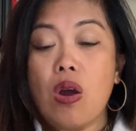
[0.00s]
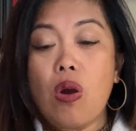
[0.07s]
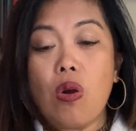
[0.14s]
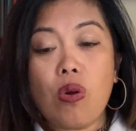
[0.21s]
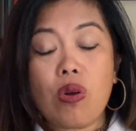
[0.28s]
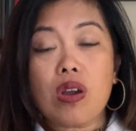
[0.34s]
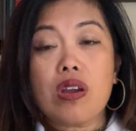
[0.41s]

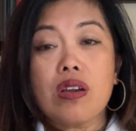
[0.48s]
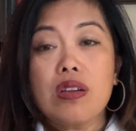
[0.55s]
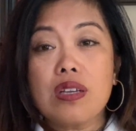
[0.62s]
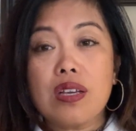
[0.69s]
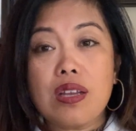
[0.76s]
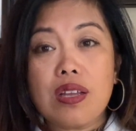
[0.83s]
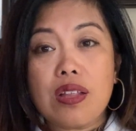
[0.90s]
Or
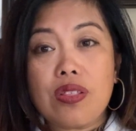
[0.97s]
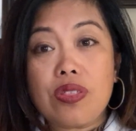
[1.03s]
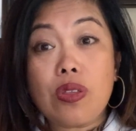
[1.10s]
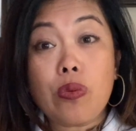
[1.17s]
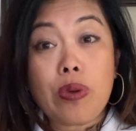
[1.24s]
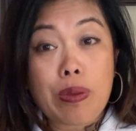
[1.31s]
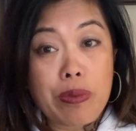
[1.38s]

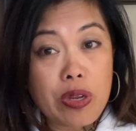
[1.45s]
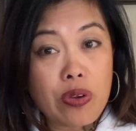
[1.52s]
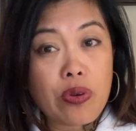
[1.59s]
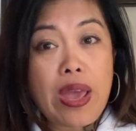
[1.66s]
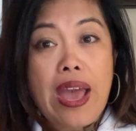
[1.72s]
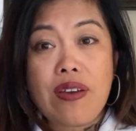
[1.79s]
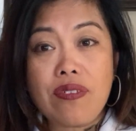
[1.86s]
the women
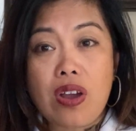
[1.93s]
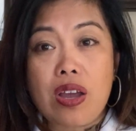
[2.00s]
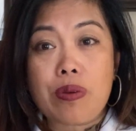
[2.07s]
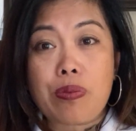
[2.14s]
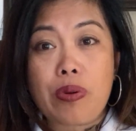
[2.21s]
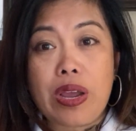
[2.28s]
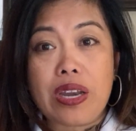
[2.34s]
who have
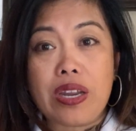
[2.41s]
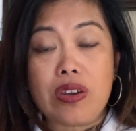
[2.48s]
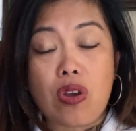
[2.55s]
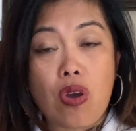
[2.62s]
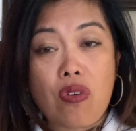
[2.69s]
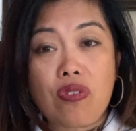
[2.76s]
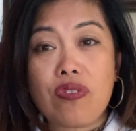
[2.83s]
gotten pregnant
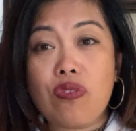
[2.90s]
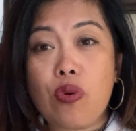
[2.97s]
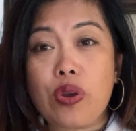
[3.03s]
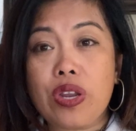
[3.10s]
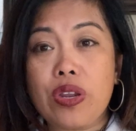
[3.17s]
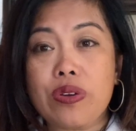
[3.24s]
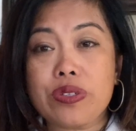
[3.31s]
over
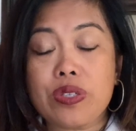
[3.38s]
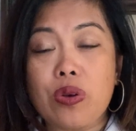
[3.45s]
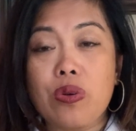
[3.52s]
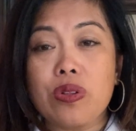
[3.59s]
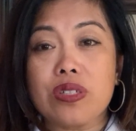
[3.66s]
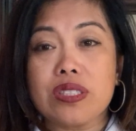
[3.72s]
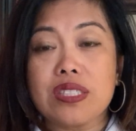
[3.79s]
40 years
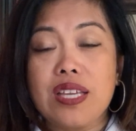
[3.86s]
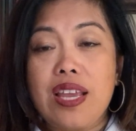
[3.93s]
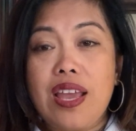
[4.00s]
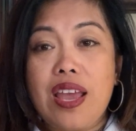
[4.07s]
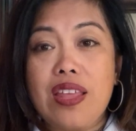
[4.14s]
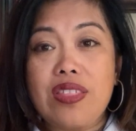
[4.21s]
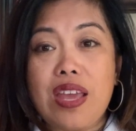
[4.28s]
old
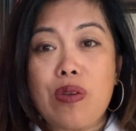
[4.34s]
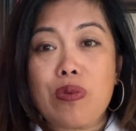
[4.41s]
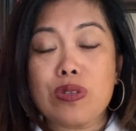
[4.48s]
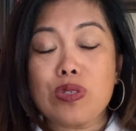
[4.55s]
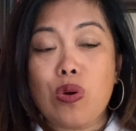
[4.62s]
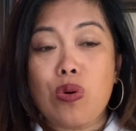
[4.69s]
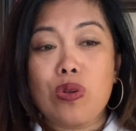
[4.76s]
and they
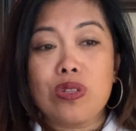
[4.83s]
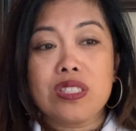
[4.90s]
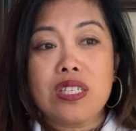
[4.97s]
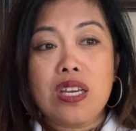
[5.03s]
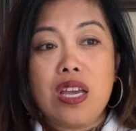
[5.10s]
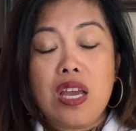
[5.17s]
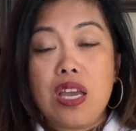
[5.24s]
were told,
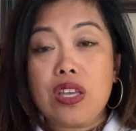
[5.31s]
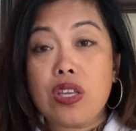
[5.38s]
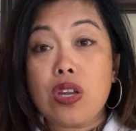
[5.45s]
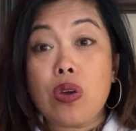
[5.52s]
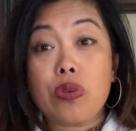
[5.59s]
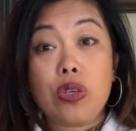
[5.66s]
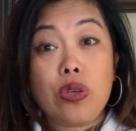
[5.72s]

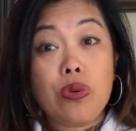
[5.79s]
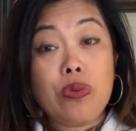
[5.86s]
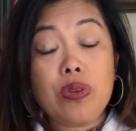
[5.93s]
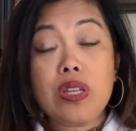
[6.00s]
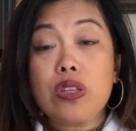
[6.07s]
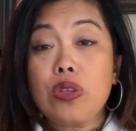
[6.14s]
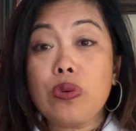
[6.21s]

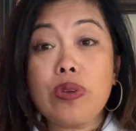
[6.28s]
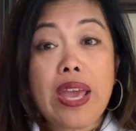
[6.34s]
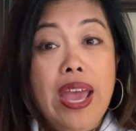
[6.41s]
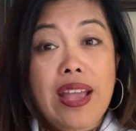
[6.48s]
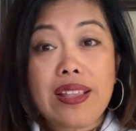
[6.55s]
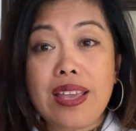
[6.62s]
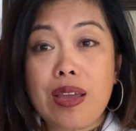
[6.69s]
you
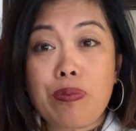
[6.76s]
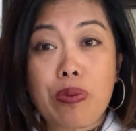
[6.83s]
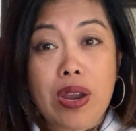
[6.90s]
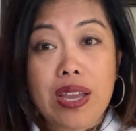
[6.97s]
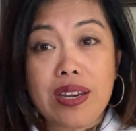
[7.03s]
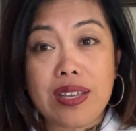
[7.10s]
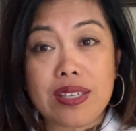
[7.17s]
can't get
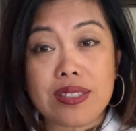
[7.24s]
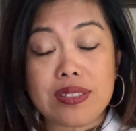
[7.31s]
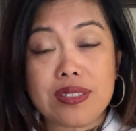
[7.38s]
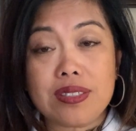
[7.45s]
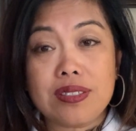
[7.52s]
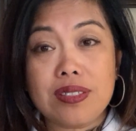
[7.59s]
pregnant.